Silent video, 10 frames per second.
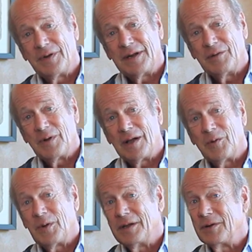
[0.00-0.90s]
pretty
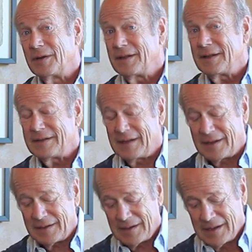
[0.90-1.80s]
well when you're in the
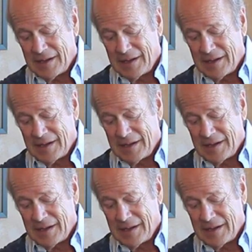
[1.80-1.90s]
tent.